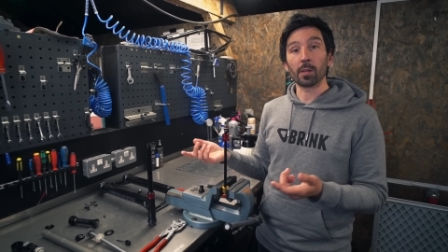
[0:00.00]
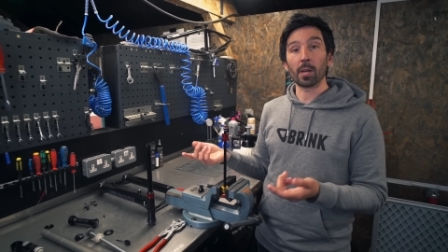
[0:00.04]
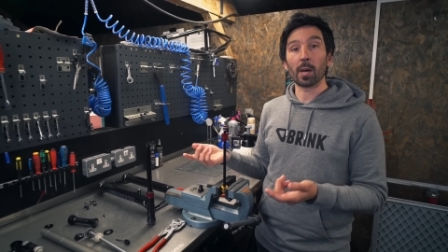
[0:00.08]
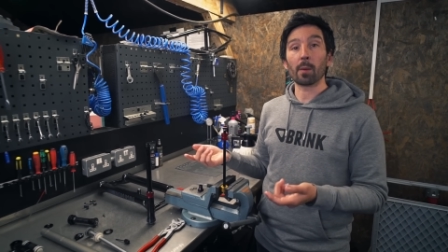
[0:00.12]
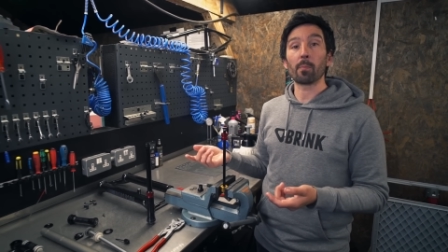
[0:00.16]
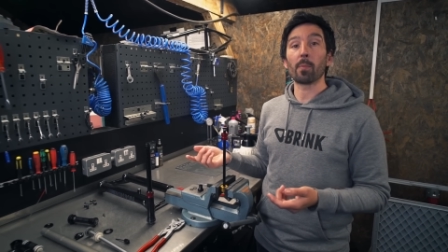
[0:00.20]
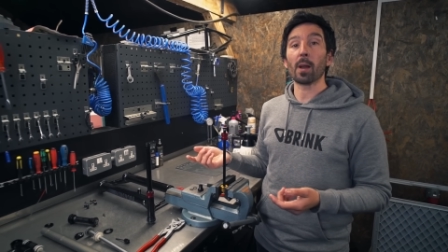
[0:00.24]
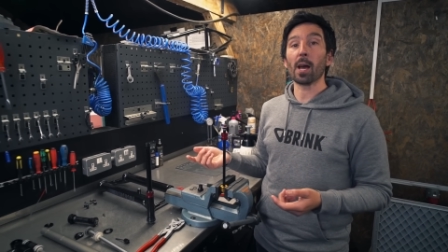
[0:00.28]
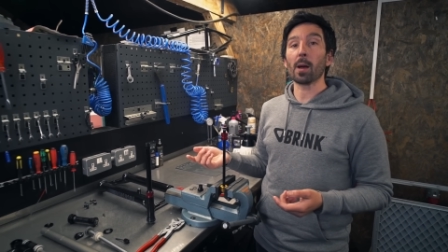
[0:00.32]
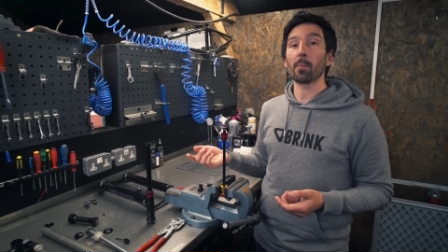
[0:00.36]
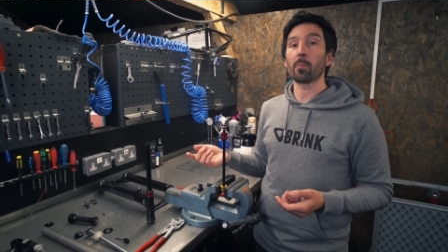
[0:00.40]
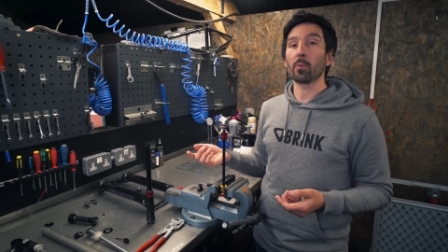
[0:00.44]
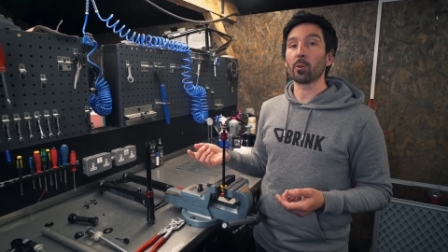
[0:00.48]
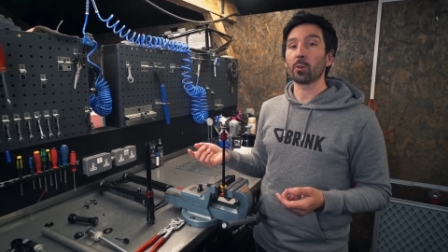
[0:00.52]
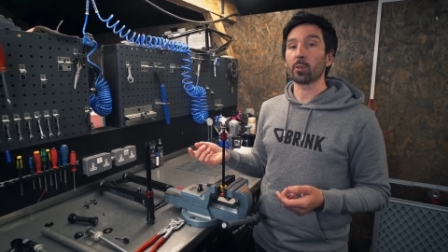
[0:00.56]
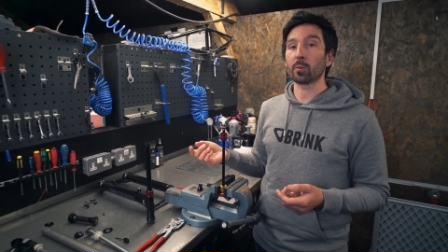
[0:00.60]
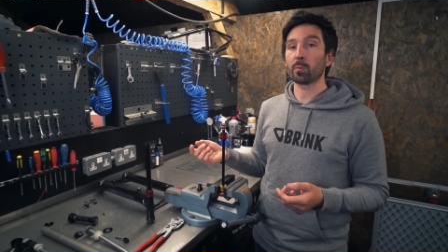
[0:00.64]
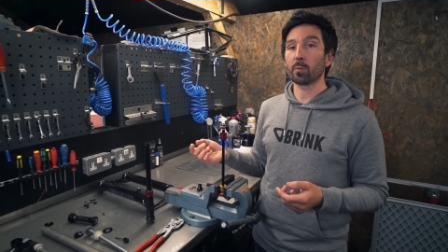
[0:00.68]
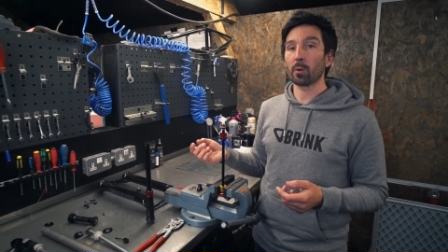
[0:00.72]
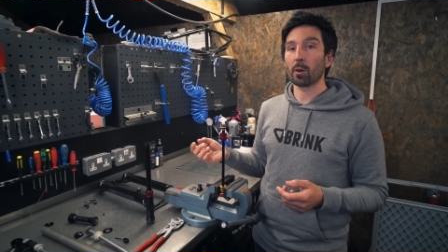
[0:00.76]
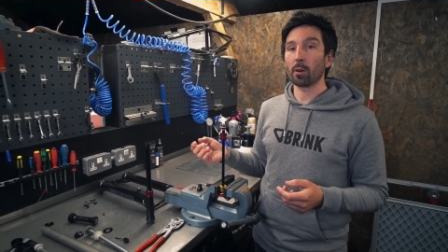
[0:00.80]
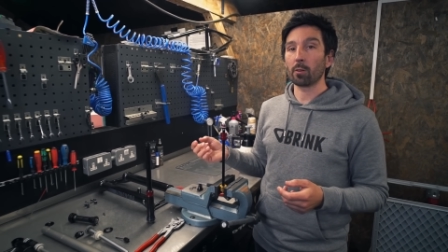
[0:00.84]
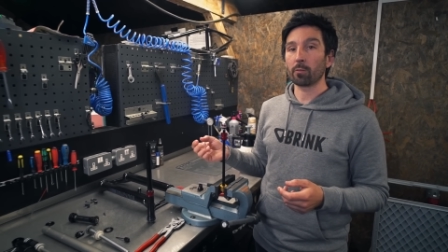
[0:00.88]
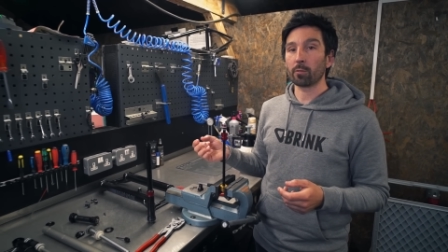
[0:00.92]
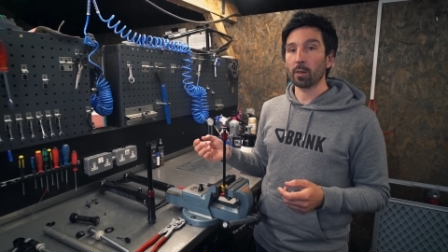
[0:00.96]
that Black Box
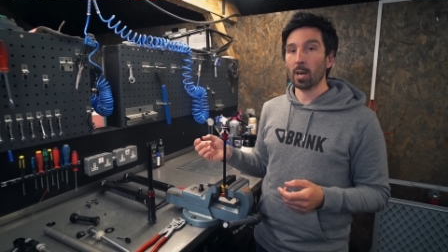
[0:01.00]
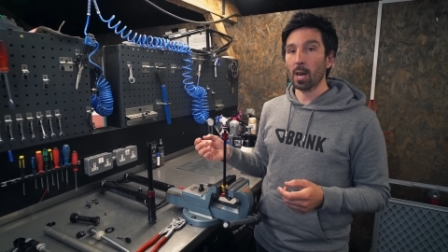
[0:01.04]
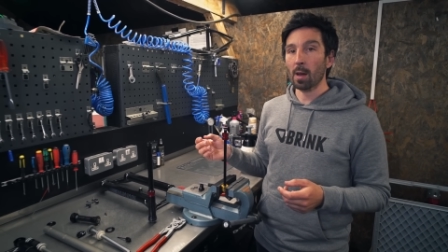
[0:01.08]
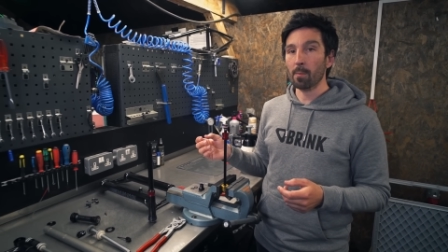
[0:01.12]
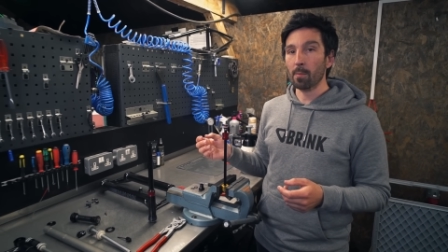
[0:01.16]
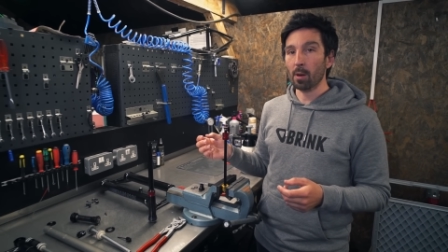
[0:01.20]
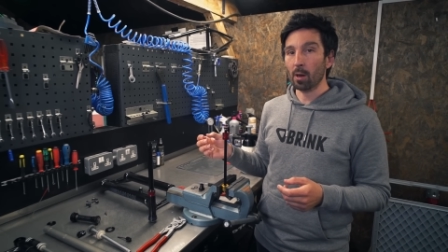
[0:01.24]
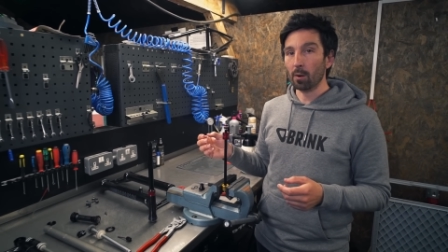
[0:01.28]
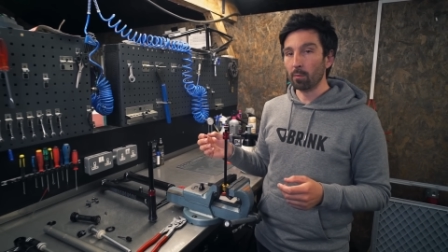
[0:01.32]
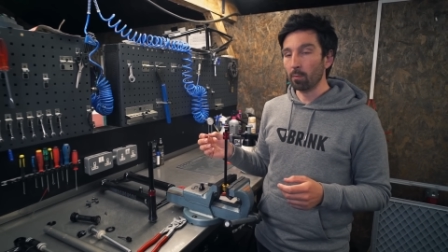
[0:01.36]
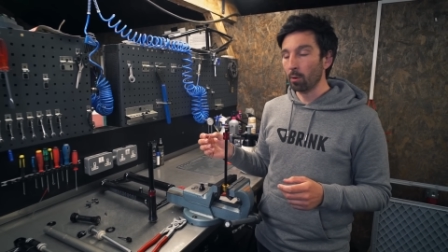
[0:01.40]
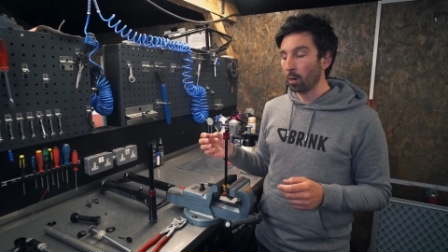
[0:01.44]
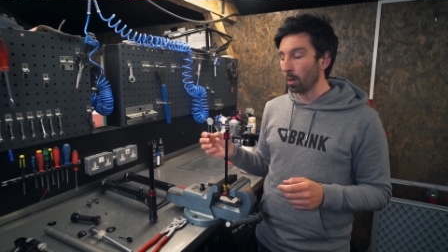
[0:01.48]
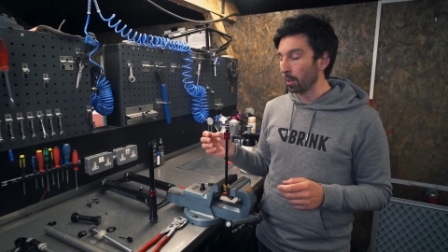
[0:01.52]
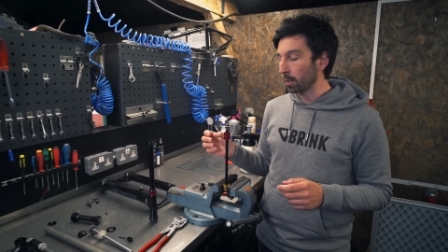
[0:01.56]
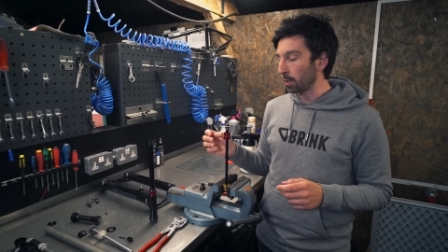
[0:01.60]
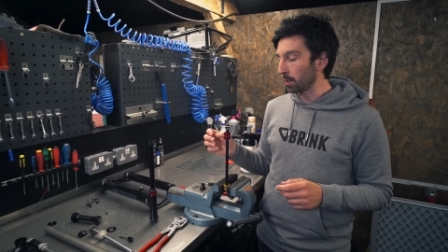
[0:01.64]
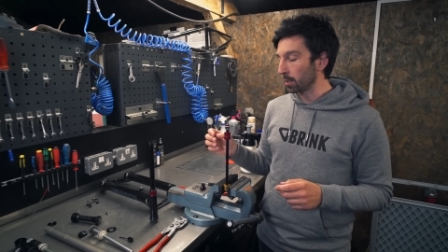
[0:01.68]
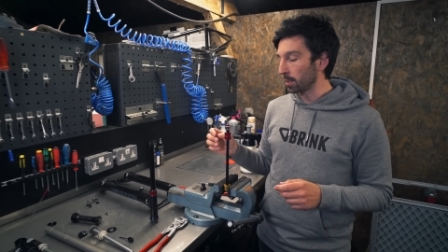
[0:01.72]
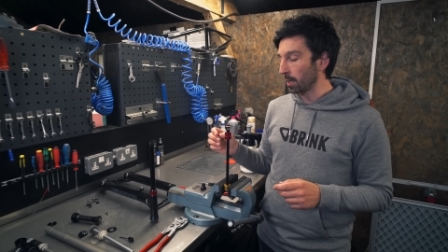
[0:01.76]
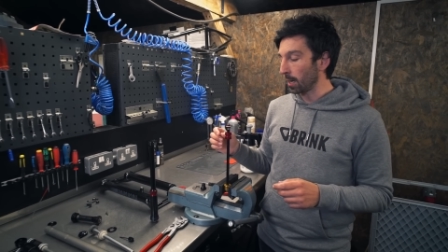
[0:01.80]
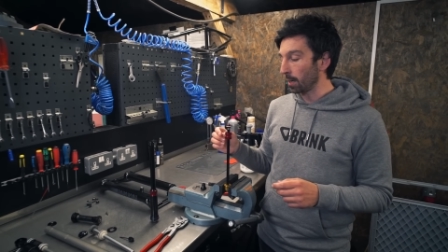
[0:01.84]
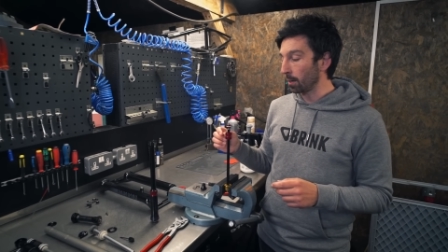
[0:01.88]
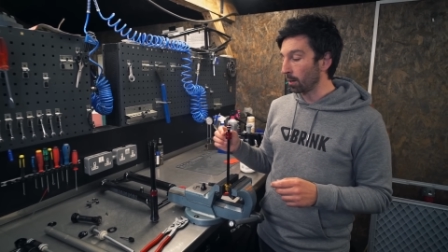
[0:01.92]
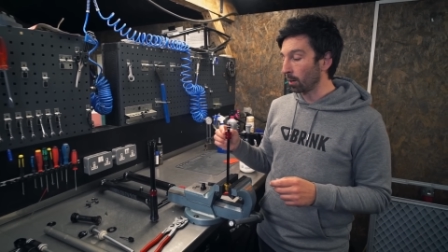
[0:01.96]
program are riding
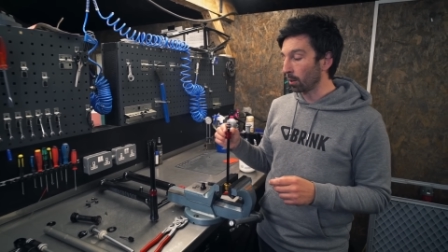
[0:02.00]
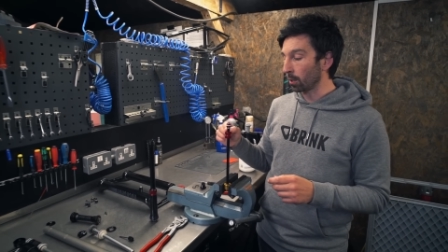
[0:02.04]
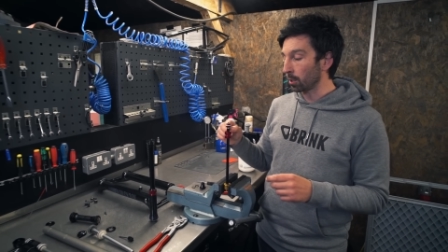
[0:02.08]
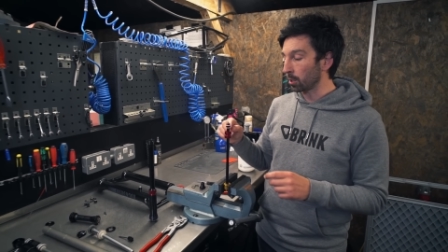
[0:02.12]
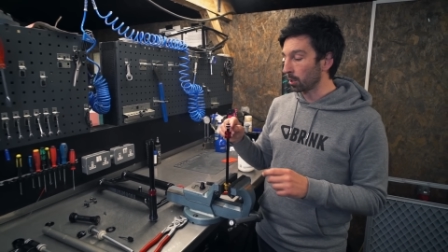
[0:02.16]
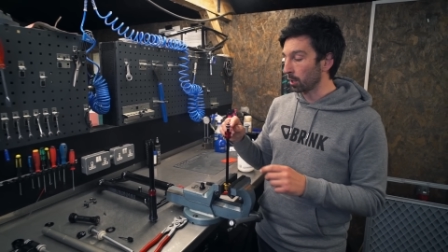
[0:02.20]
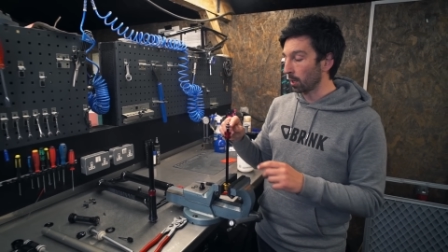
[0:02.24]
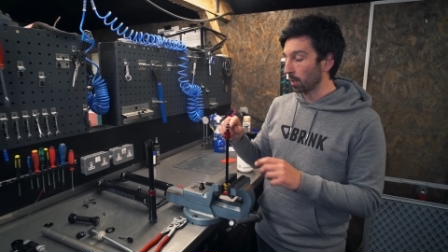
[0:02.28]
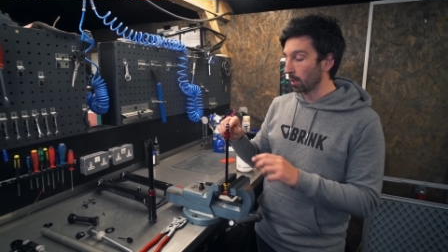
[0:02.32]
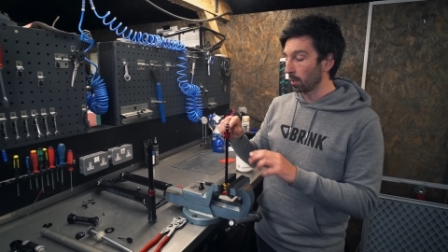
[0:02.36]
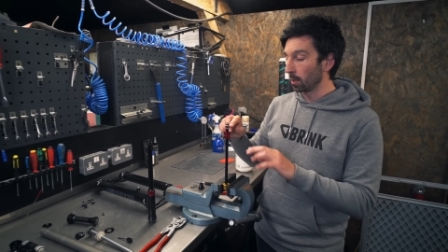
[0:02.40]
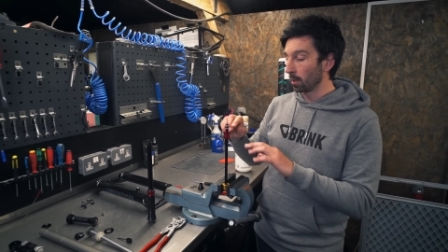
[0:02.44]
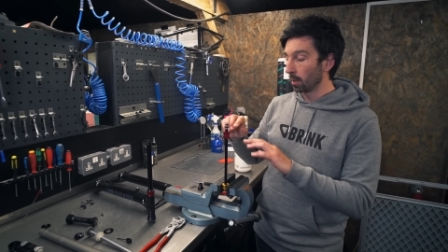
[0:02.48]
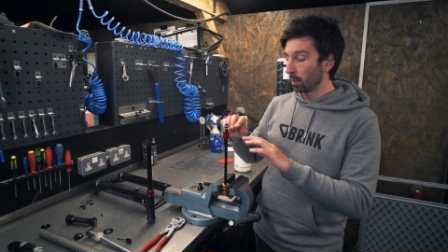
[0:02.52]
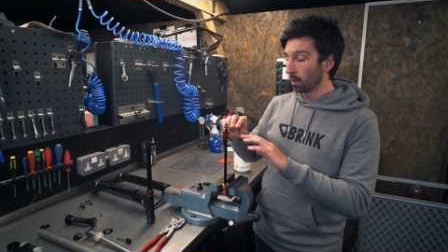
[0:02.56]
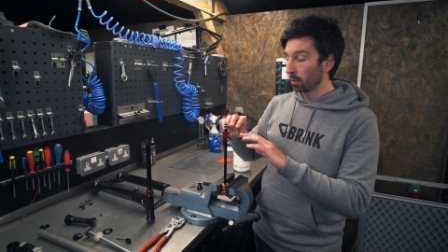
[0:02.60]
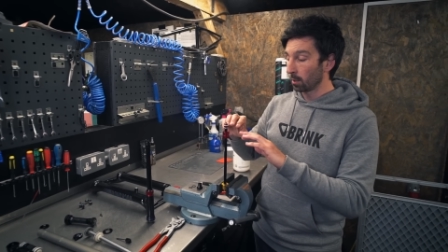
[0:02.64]
technology